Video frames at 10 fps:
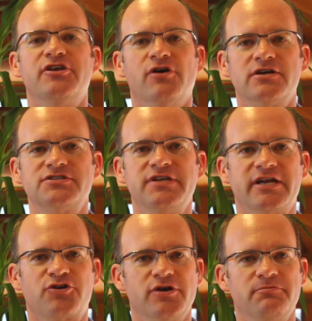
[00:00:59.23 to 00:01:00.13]
you also
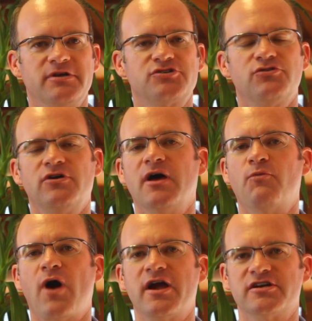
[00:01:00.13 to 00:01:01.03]
need a crimping tool
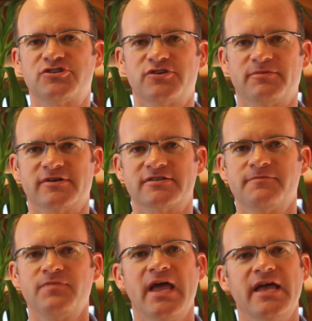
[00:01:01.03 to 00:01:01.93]
and wire
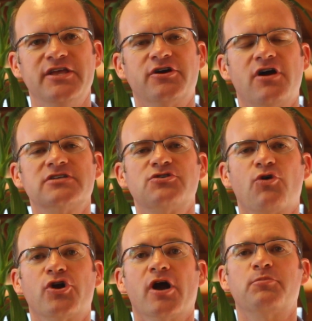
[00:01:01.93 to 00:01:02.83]
strippers. You can also
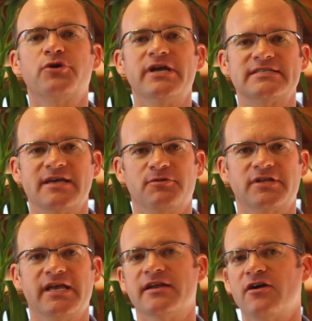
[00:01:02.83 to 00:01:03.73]
order our
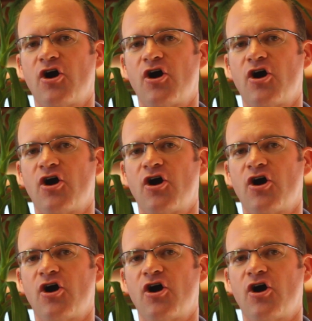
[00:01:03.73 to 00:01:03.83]
pre-assembled kit at